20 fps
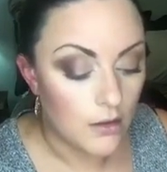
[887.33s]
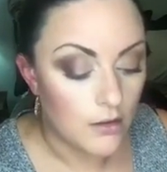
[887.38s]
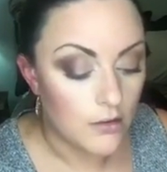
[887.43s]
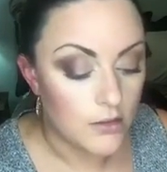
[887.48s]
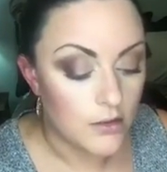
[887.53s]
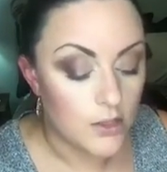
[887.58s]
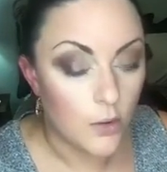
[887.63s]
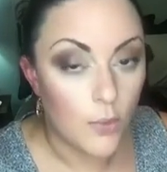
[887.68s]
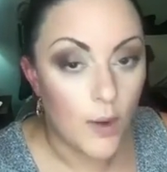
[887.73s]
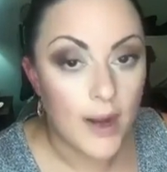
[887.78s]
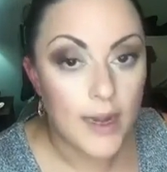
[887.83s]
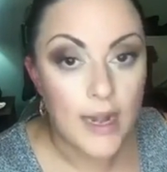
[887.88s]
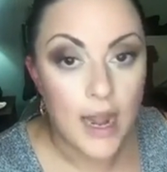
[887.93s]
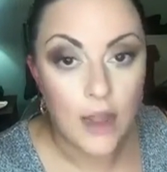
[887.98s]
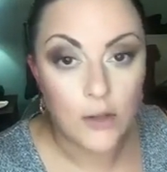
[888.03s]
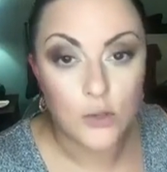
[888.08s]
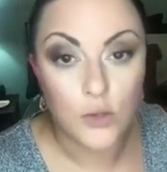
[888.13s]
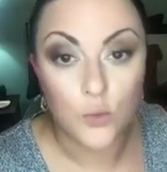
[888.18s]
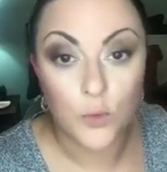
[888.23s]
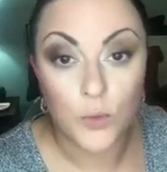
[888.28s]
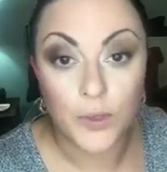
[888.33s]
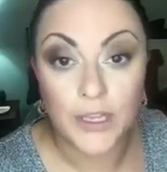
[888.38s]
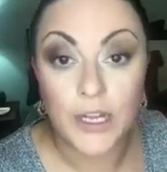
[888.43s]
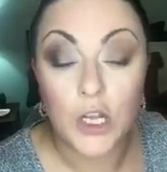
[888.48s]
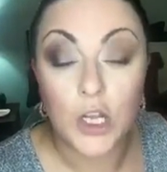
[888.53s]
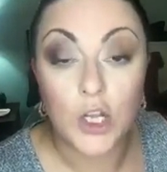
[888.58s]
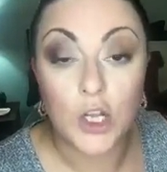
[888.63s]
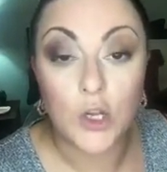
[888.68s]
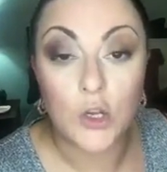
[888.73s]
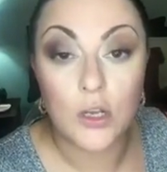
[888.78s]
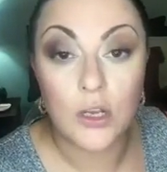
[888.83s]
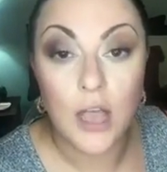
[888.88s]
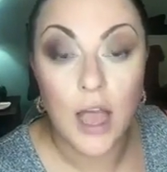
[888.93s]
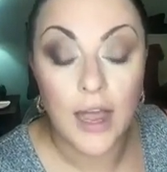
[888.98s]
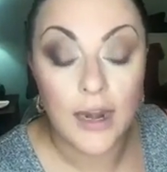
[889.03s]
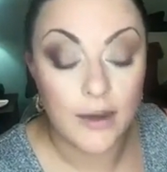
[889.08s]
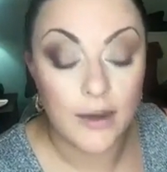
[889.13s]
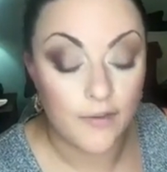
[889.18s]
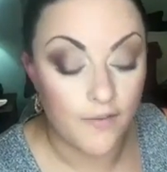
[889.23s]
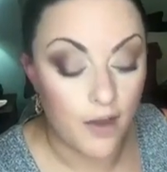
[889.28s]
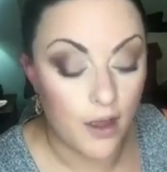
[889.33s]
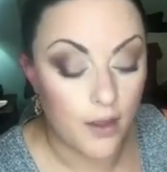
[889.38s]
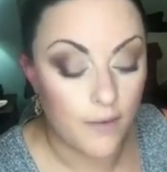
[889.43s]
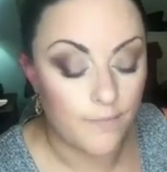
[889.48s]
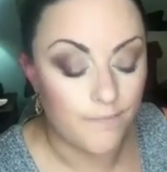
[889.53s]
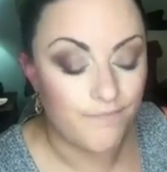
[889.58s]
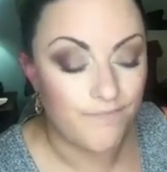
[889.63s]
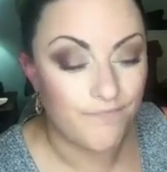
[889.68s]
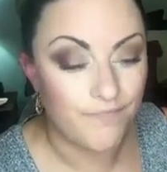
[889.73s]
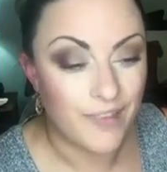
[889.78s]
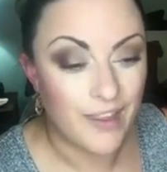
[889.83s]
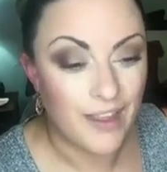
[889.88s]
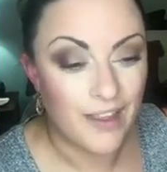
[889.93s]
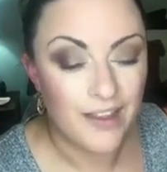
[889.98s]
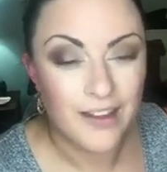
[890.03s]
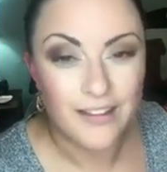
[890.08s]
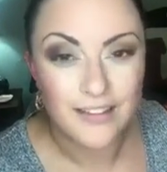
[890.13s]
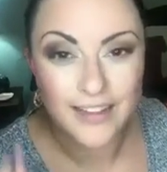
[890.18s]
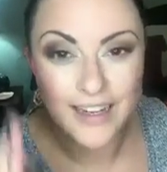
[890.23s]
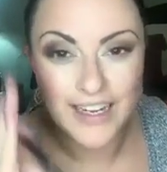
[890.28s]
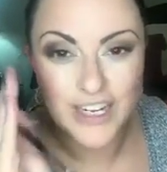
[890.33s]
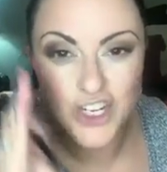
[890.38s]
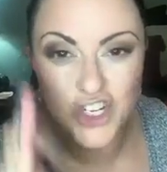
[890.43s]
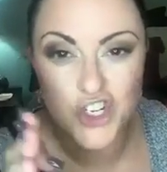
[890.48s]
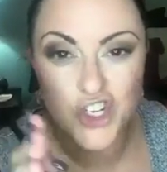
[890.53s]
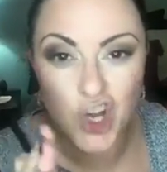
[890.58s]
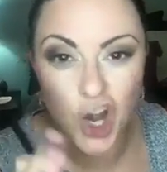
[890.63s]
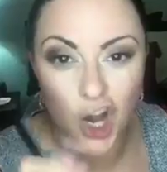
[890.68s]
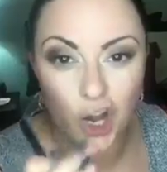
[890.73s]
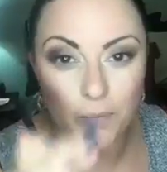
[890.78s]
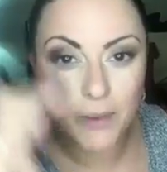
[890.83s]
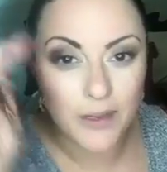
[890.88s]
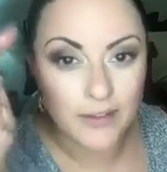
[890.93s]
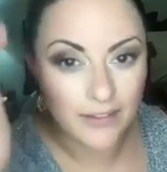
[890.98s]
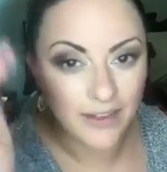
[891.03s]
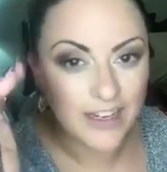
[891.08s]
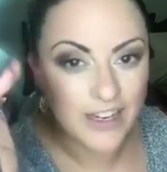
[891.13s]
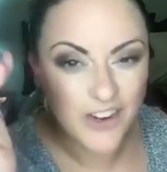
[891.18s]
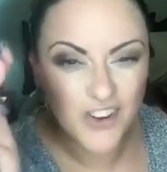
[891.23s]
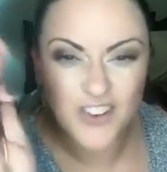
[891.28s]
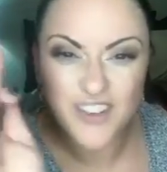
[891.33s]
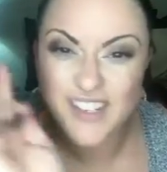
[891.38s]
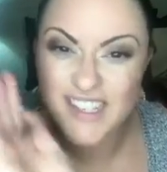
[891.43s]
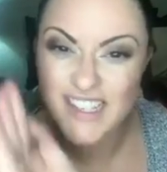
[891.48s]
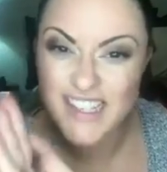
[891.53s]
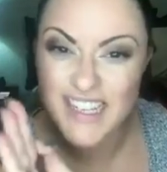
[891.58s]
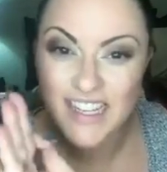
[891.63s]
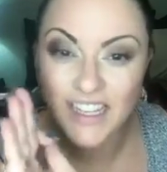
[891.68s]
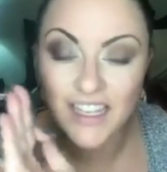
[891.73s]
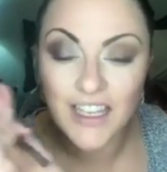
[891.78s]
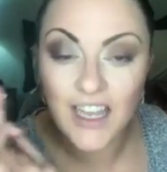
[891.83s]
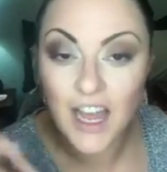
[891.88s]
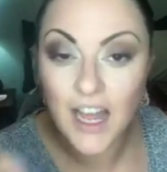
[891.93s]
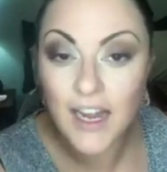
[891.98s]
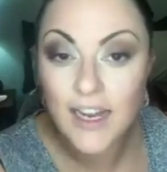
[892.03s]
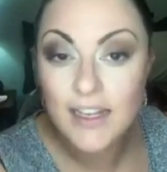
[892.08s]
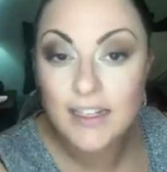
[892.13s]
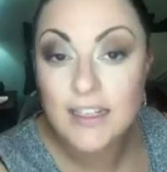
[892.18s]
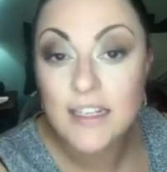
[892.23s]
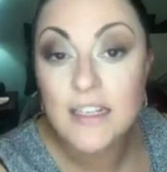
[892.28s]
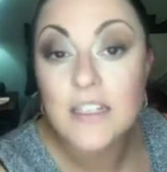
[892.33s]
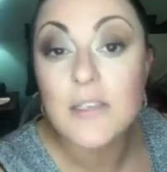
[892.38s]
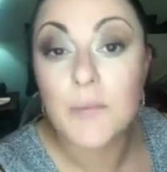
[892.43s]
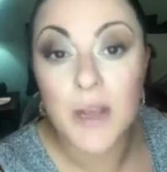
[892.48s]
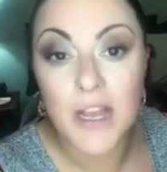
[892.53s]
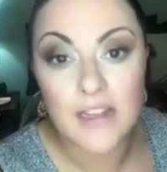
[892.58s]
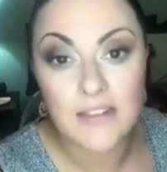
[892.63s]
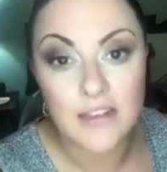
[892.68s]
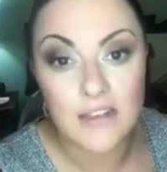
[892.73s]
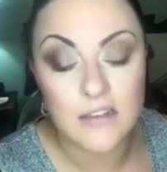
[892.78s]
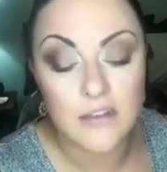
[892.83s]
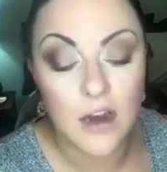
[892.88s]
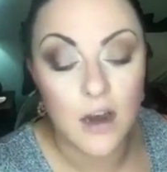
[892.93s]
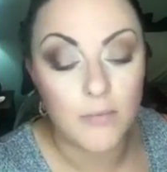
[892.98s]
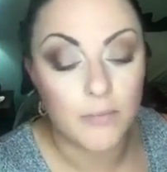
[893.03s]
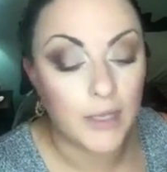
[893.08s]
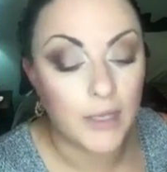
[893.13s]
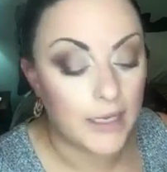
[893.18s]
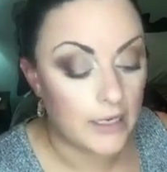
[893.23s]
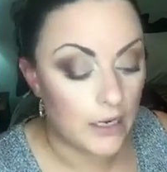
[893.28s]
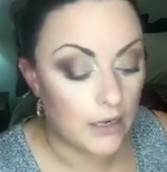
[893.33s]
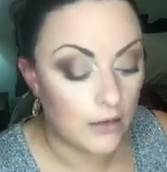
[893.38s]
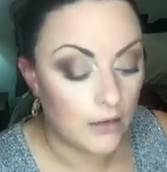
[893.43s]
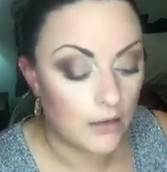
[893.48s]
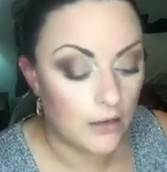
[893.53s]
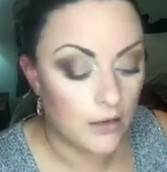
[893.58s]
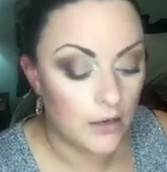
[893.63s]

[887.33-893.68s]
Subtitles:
So right now it's really kind of like sharp. Like you can see the lines. It's because it's not blended.